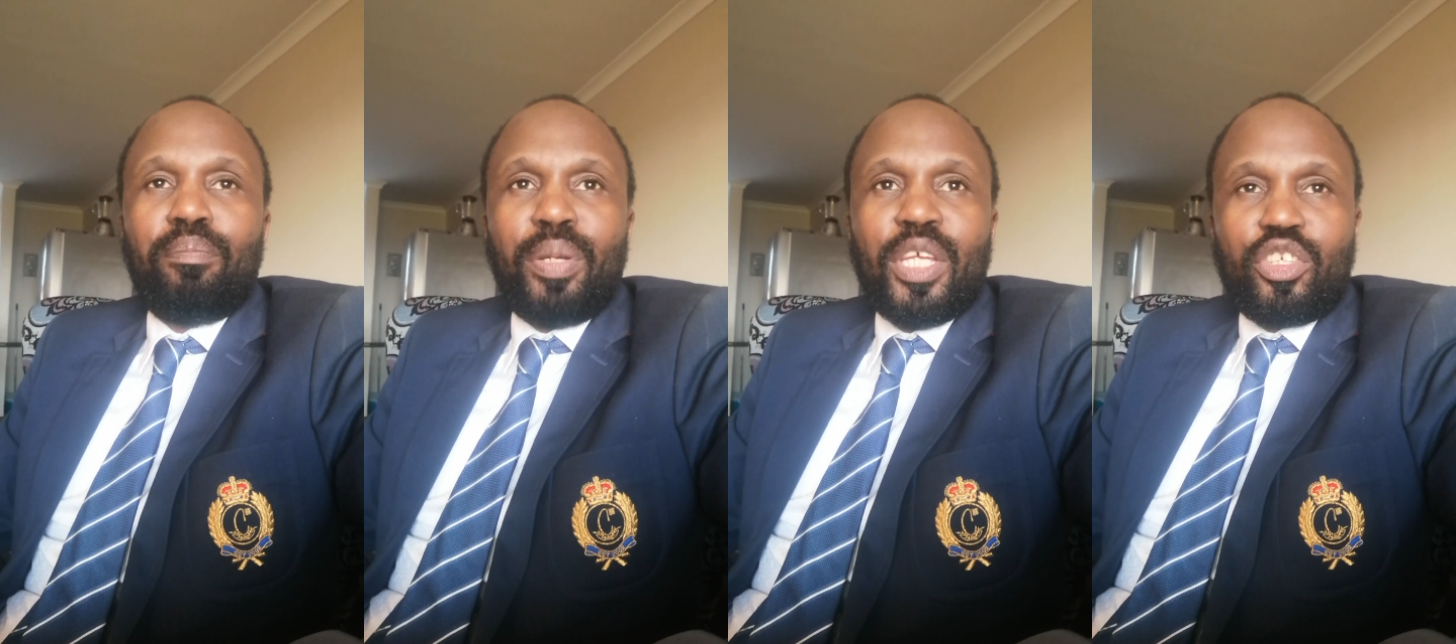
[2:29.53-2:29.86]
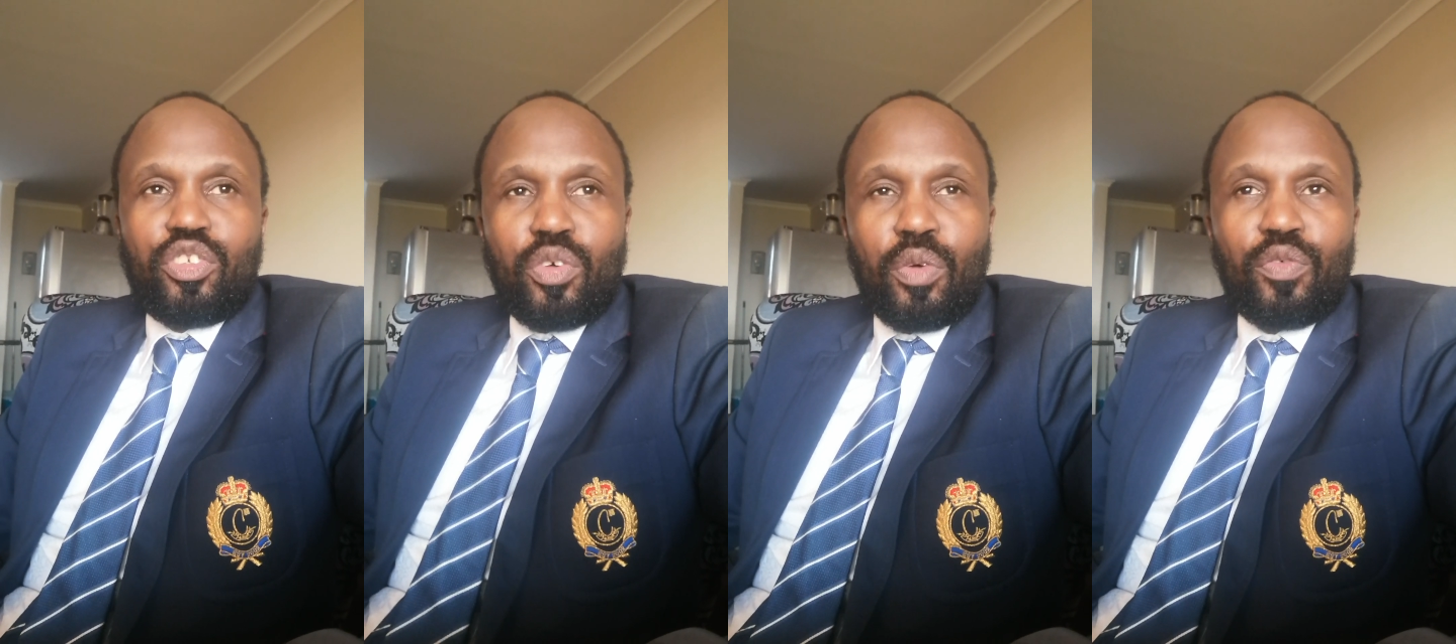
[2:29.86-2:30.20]

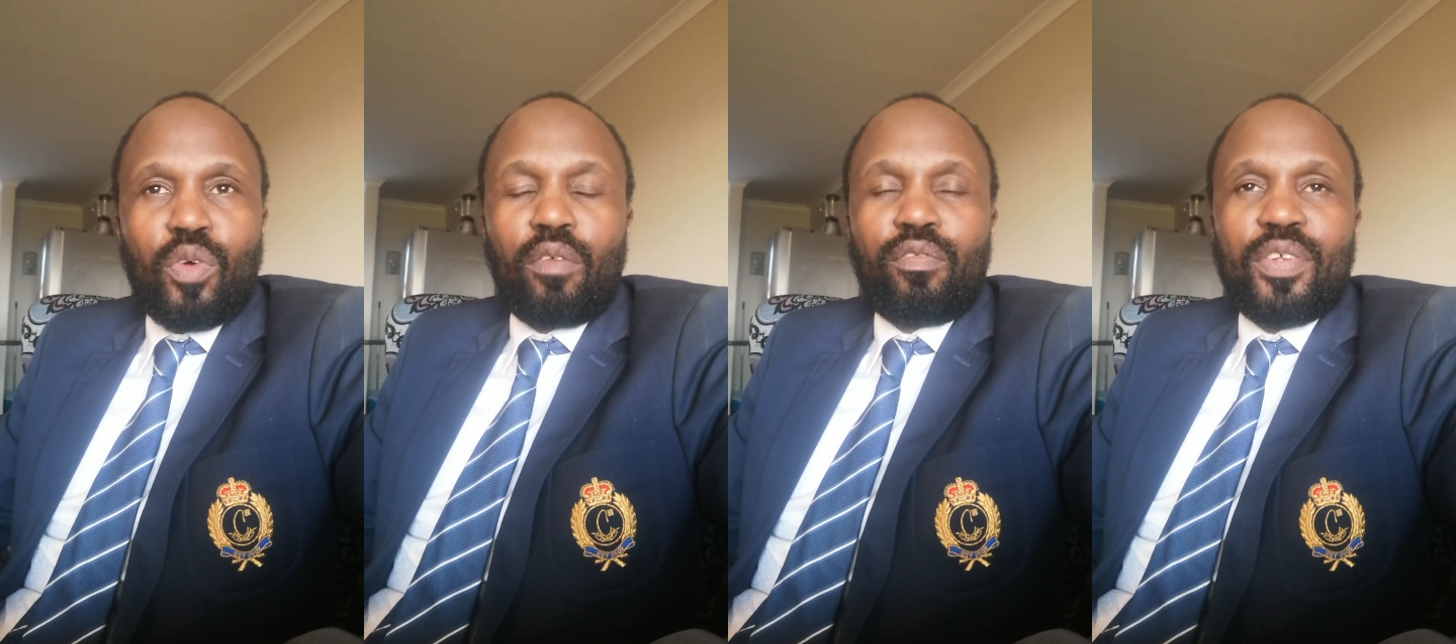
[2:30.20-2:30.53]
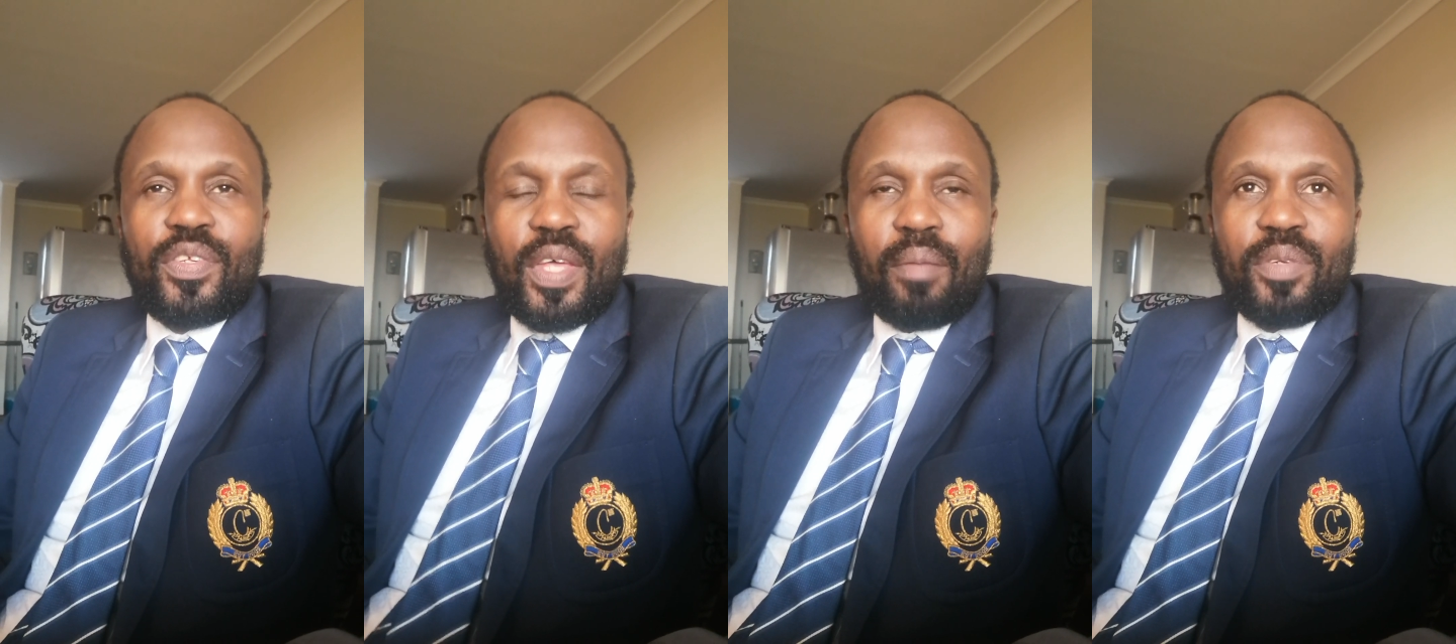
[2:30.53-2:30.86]
pitched roof of
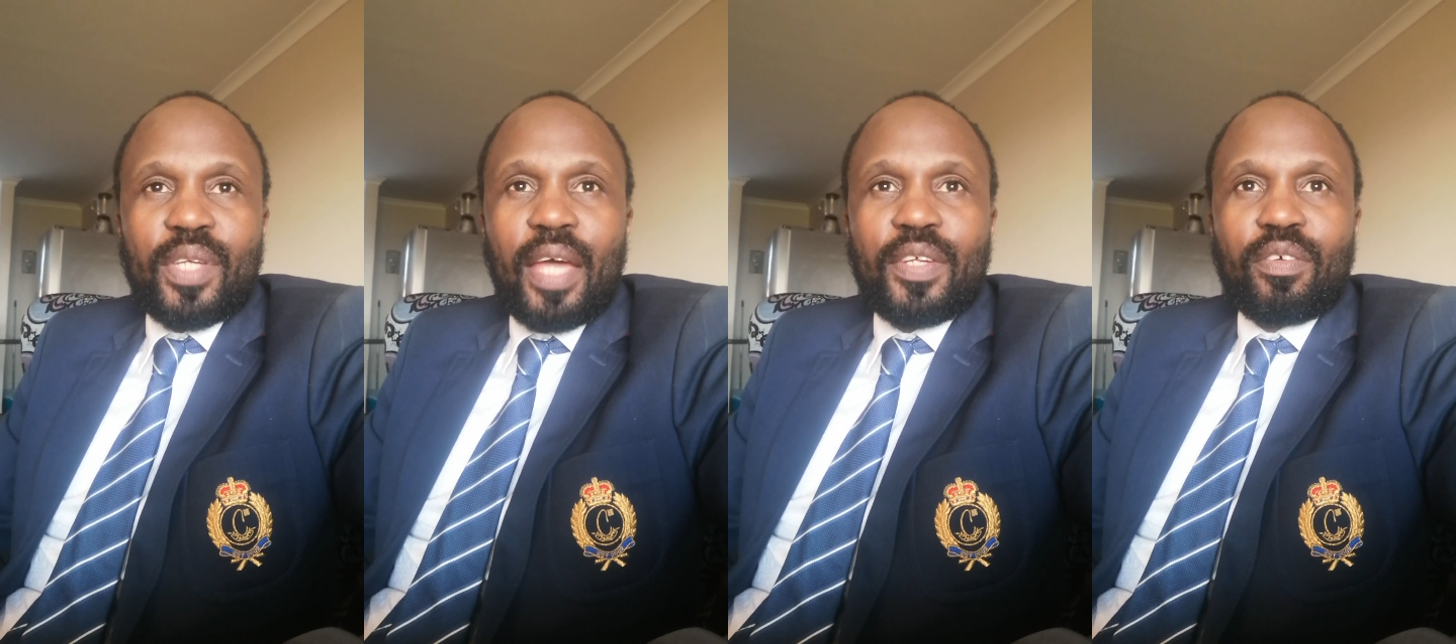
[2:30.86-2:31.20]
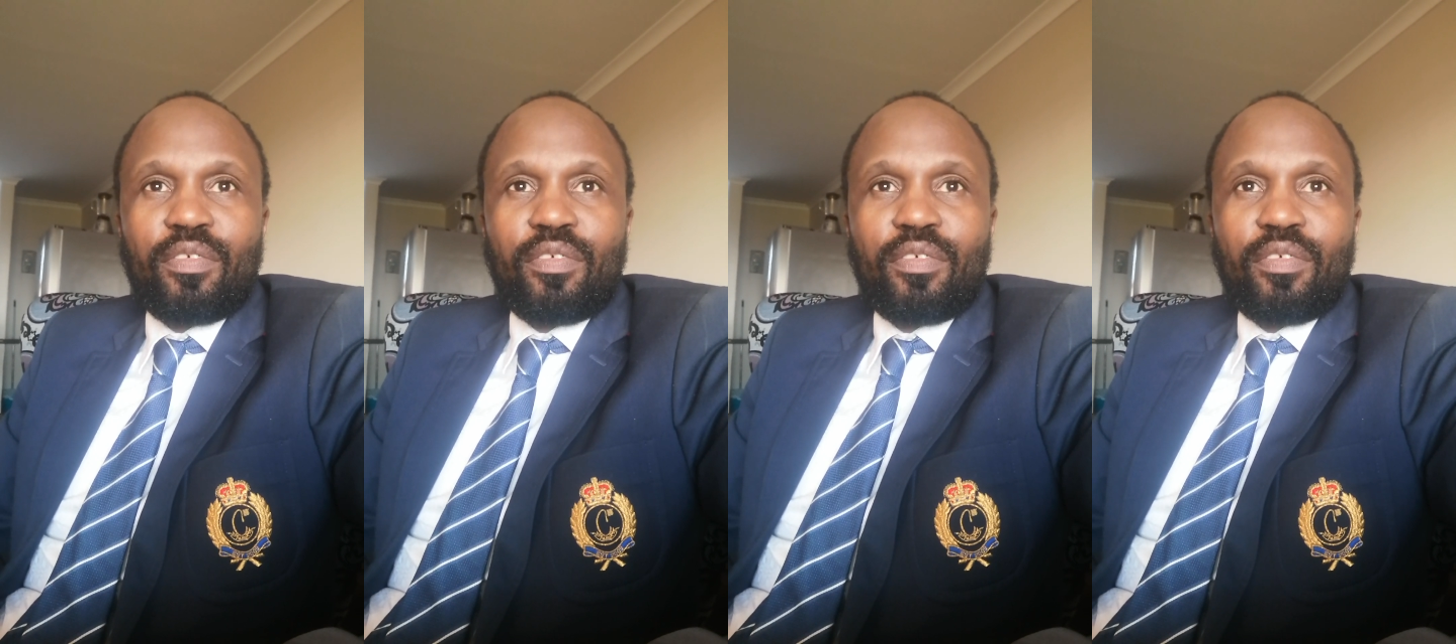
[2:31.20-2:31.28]
the same size